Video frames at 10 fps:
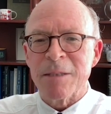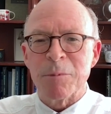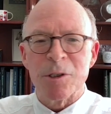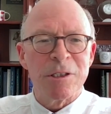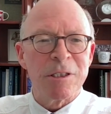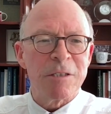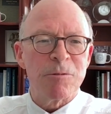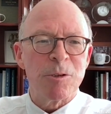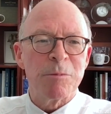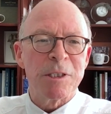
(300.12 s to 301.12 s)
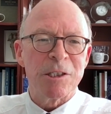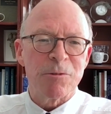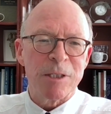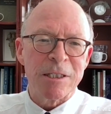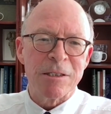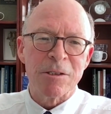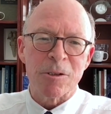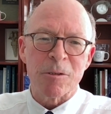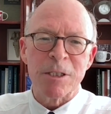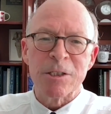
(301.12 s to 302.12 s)
in emergency room situations
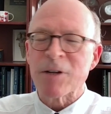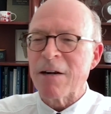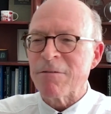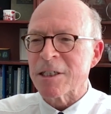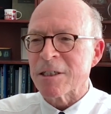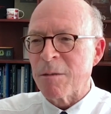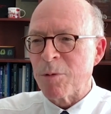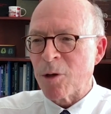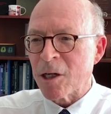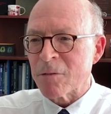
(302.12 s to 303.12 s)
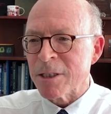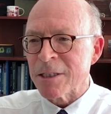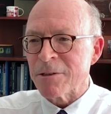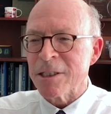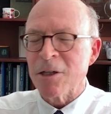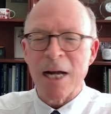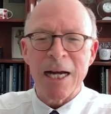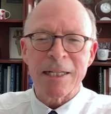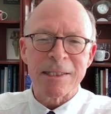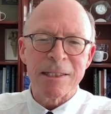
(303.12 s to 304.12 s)
or when traveling abroad when there's no
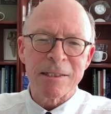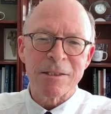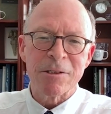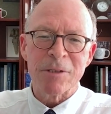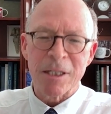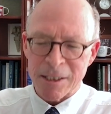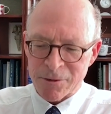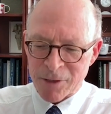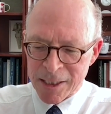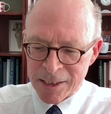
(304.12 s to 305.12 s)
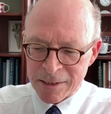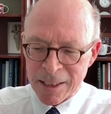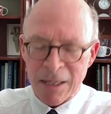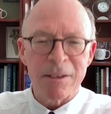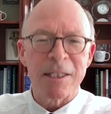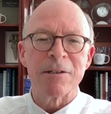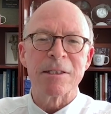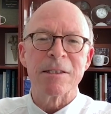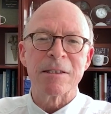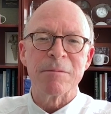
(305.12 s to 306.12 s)
access to electronic healthcare
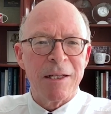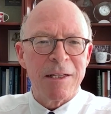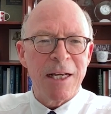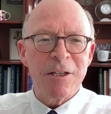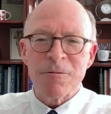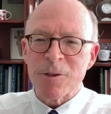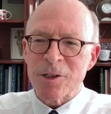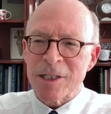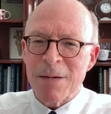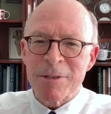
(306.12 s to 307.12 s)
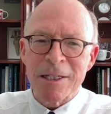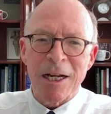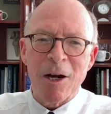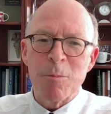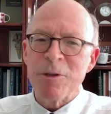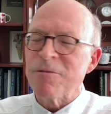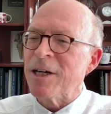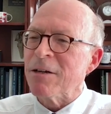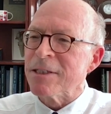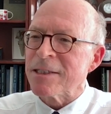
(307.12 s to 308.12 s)
system. Thank you for your time today. I hope you
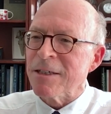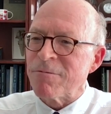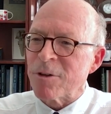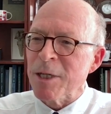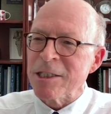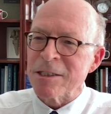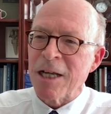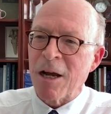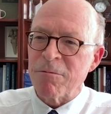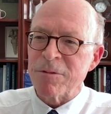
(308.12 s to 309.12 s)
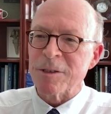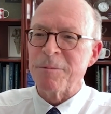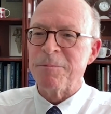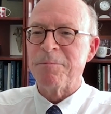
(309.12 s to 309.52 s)
found this information helpful.